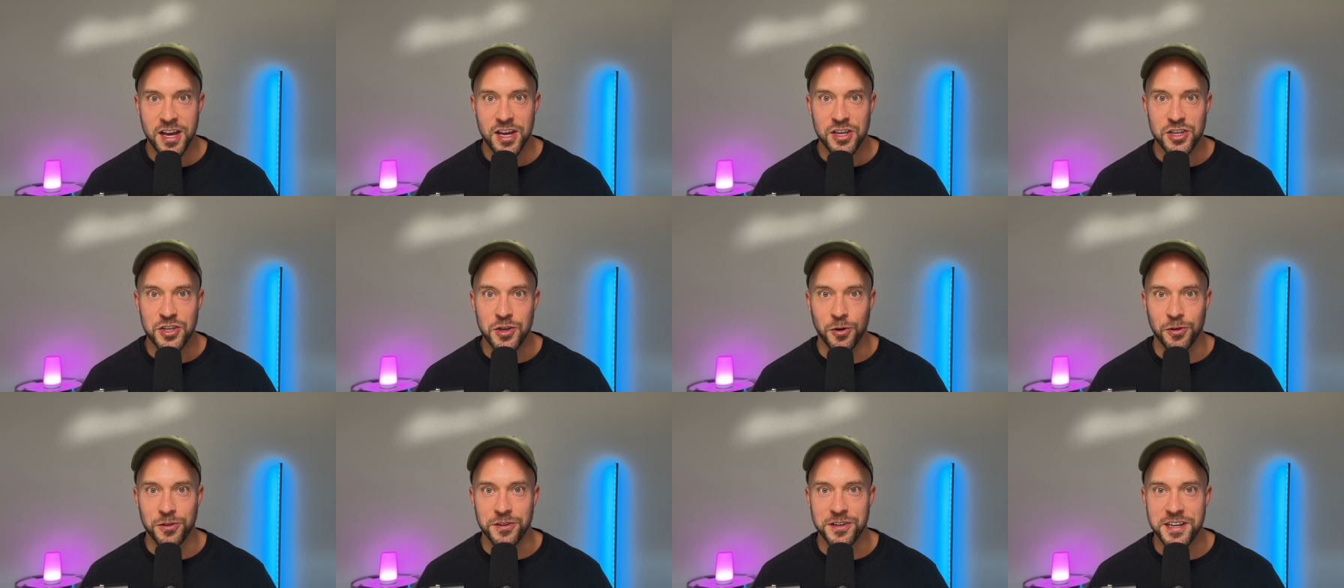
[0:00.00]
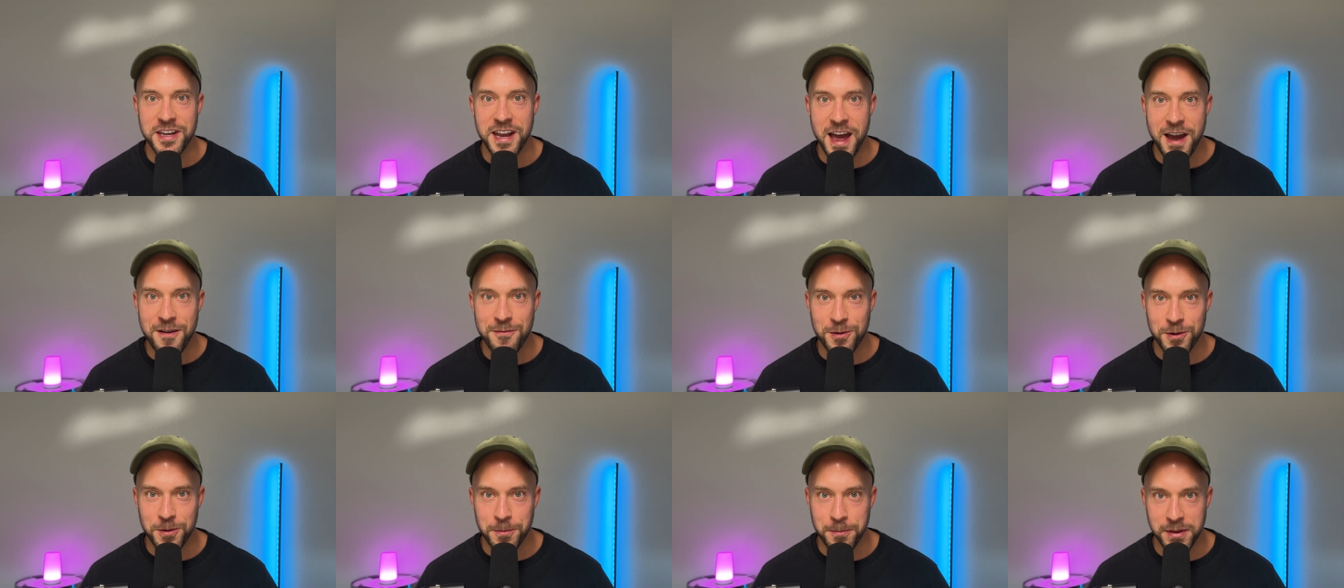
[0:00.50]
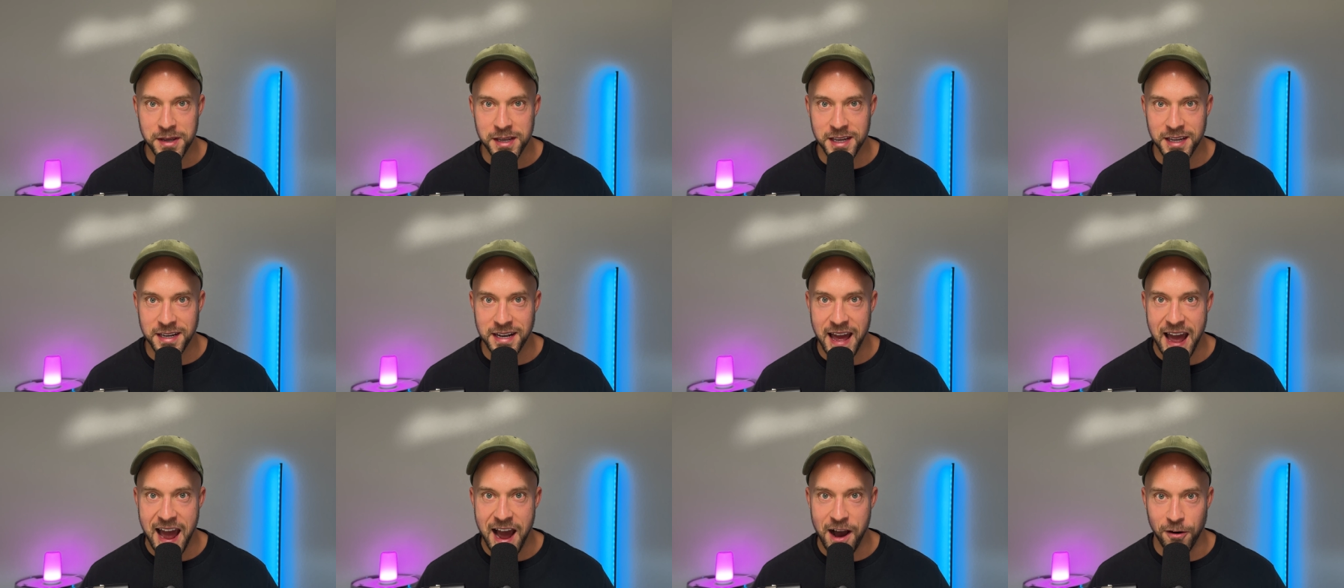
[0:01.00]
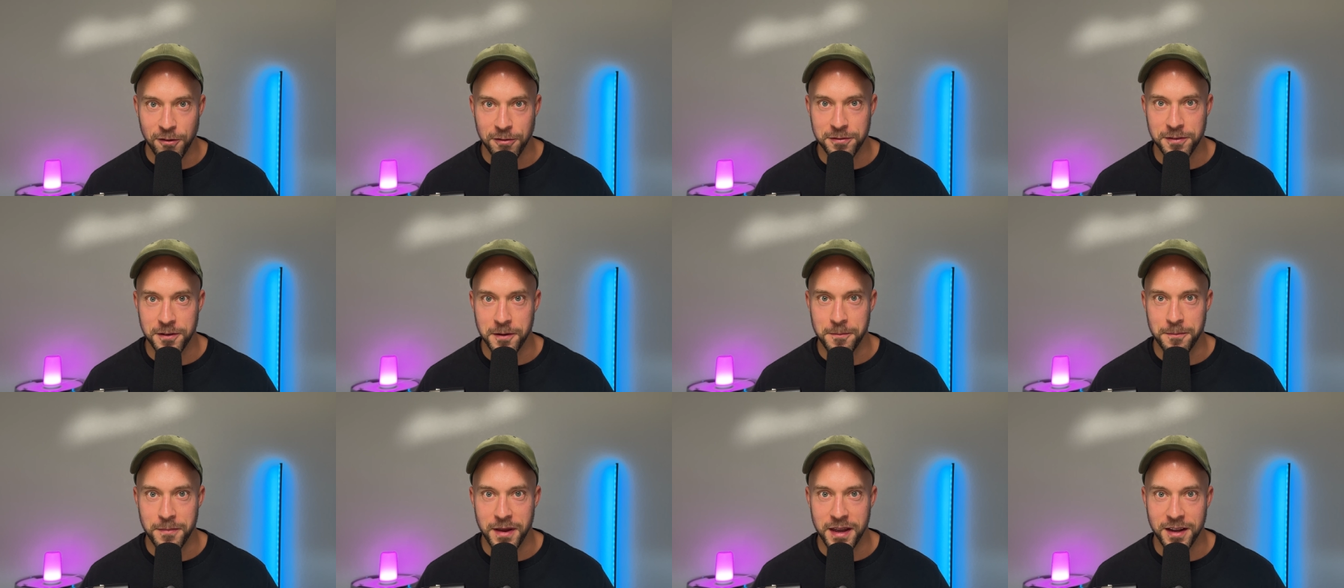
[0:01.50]
you'll never be an
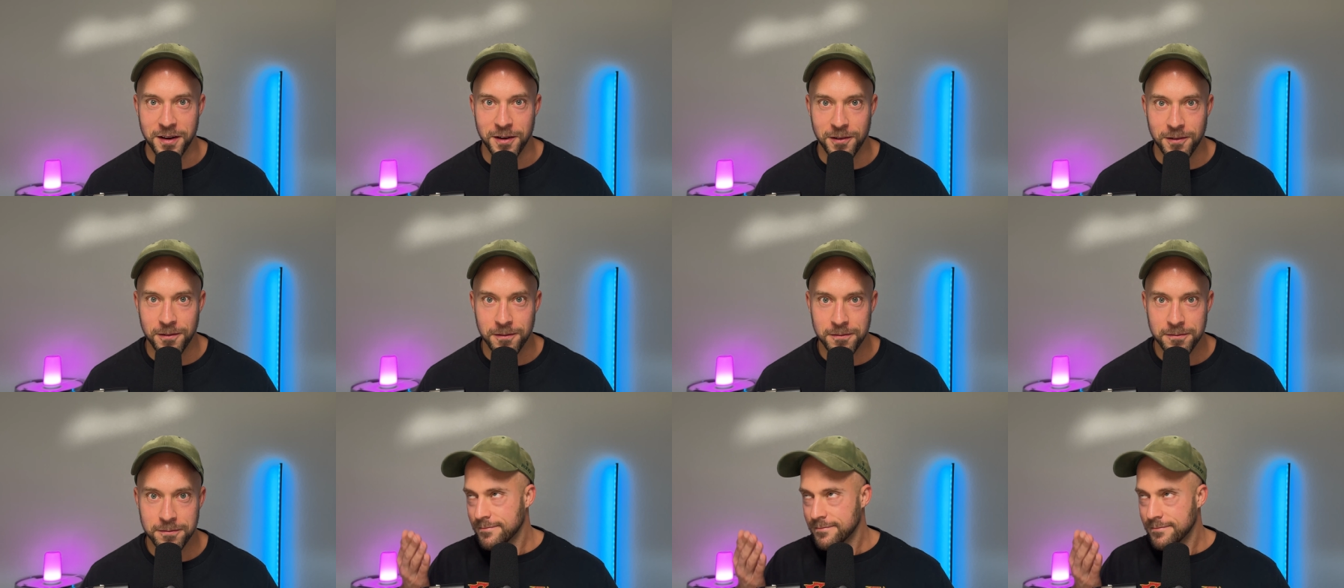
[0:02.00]
alpha male.